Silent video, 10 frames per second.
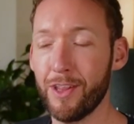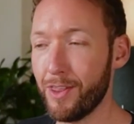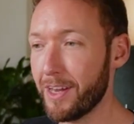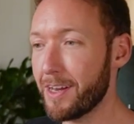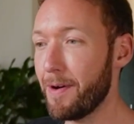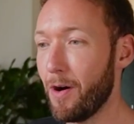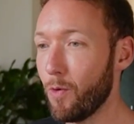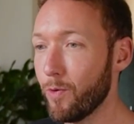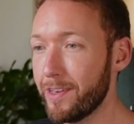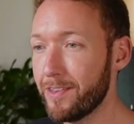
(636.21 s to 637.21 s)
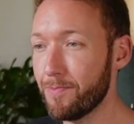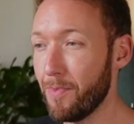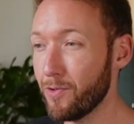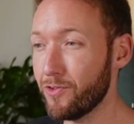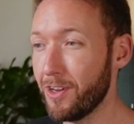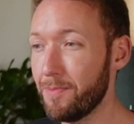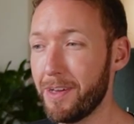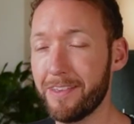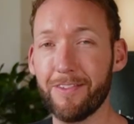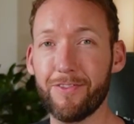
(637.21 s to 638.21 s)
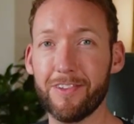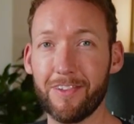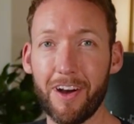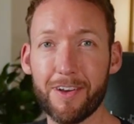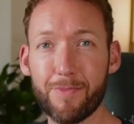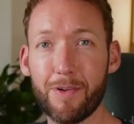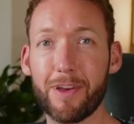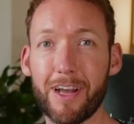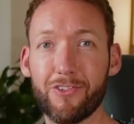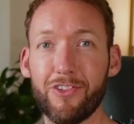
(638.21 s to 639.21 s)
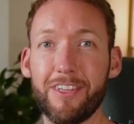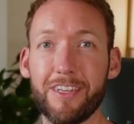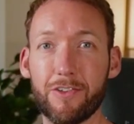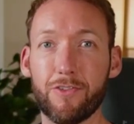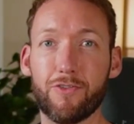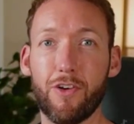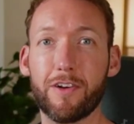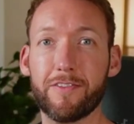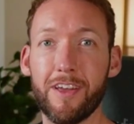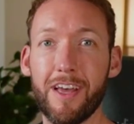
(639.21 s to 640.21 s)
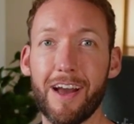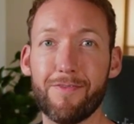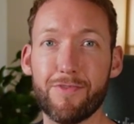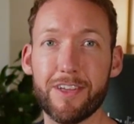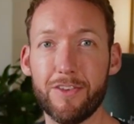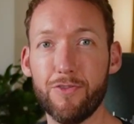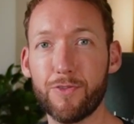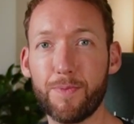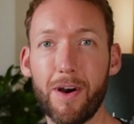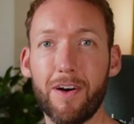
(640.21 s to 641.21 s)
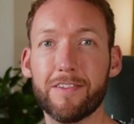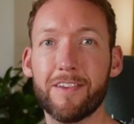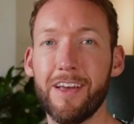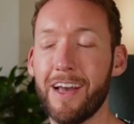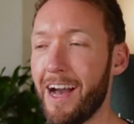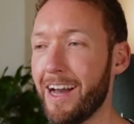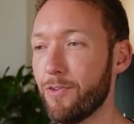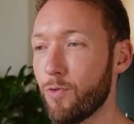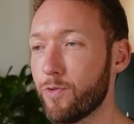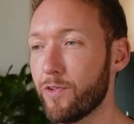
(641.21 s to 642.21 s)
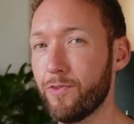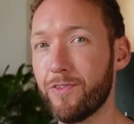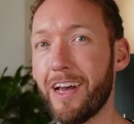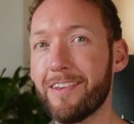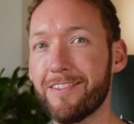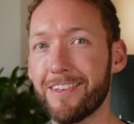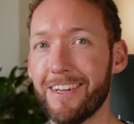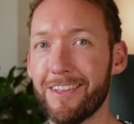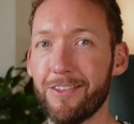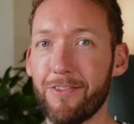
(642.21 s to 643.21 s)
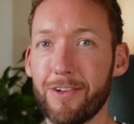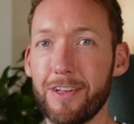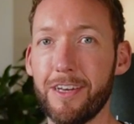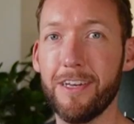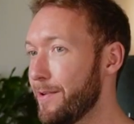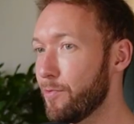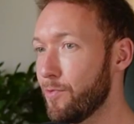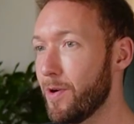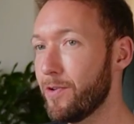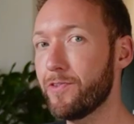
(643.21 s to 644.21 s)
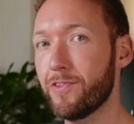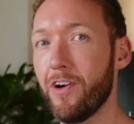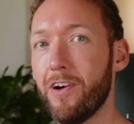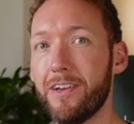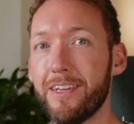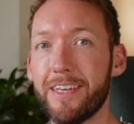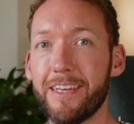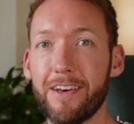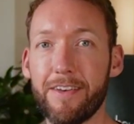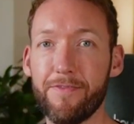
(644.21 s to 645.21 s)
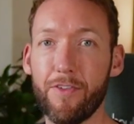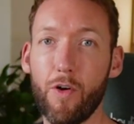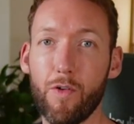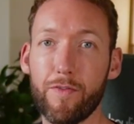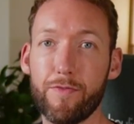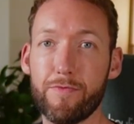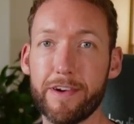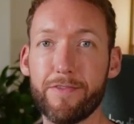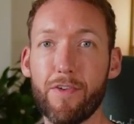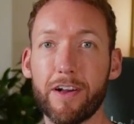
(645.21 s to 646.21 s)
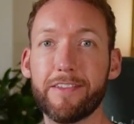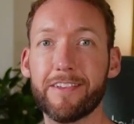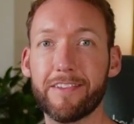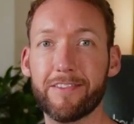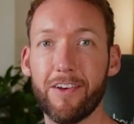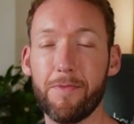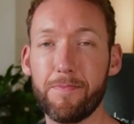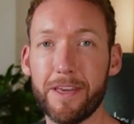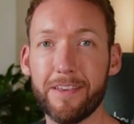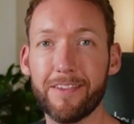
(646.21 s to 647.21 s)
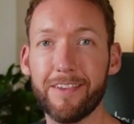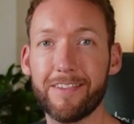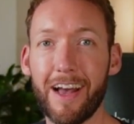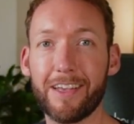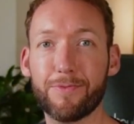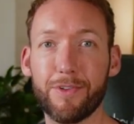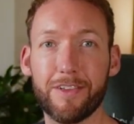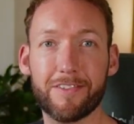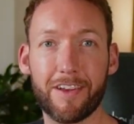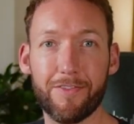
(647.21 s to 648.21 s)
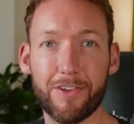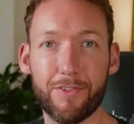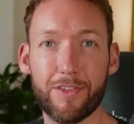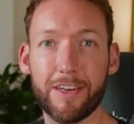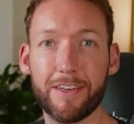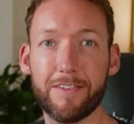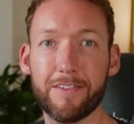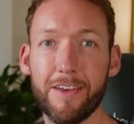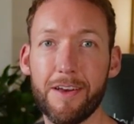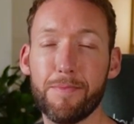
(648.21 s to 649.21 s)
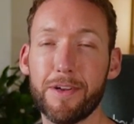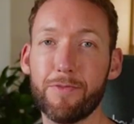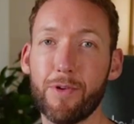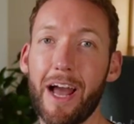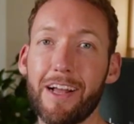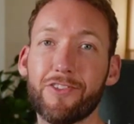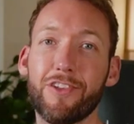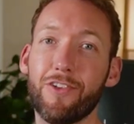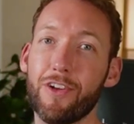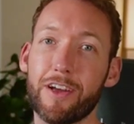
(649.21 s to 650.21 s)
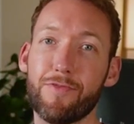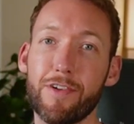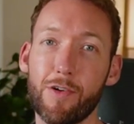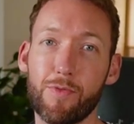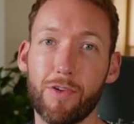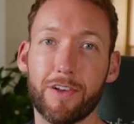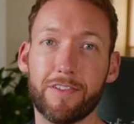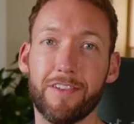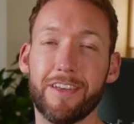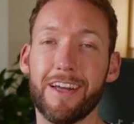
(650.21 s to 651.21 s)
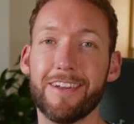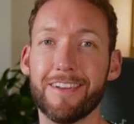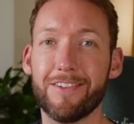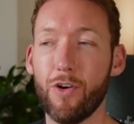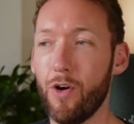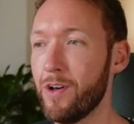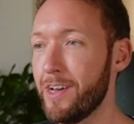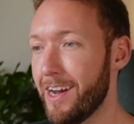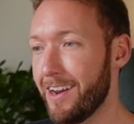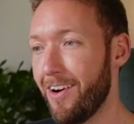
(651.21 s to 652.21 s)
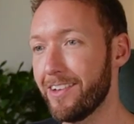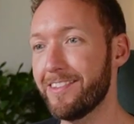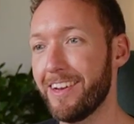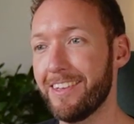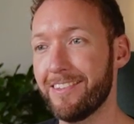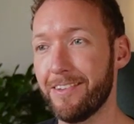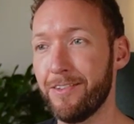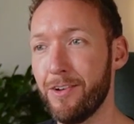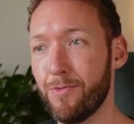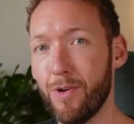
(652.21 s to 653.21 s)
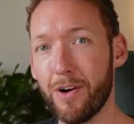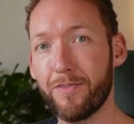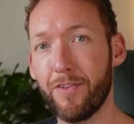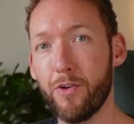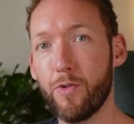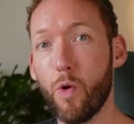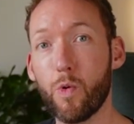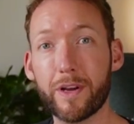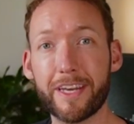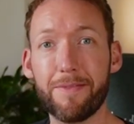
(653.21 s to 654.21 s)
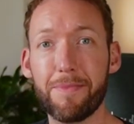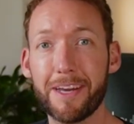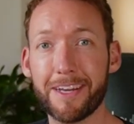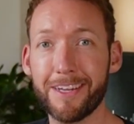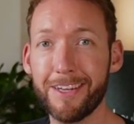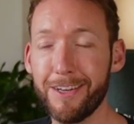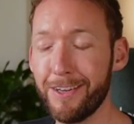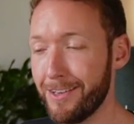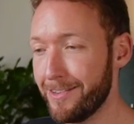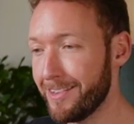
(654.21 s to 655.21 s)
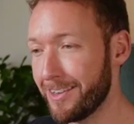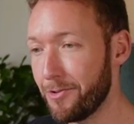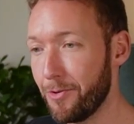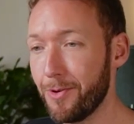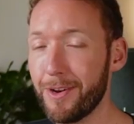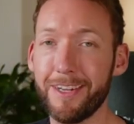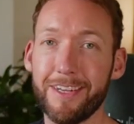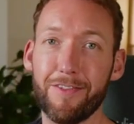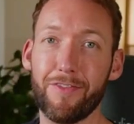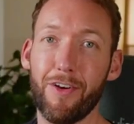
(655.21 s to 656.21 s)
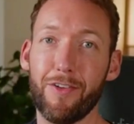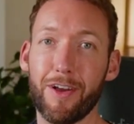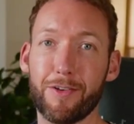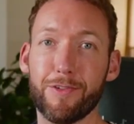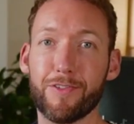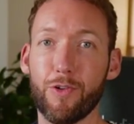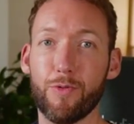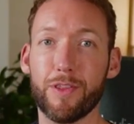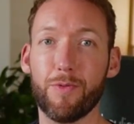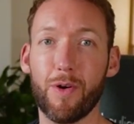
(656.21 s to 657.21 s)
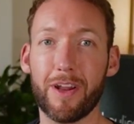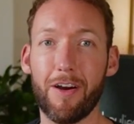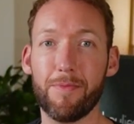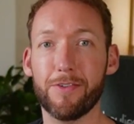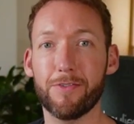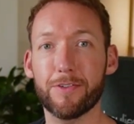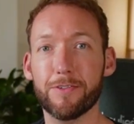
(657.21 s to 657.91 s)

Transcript: Think about all these modular bits of design where we actually deconstruct and reuse parts and also testing it thoroughly. It will most certainly involve rewriting certain pieces as we discover new things, but it will actually look like a real product at the end and not an isolated workflow or a gimmick single linear flow like we saw with the one hour build.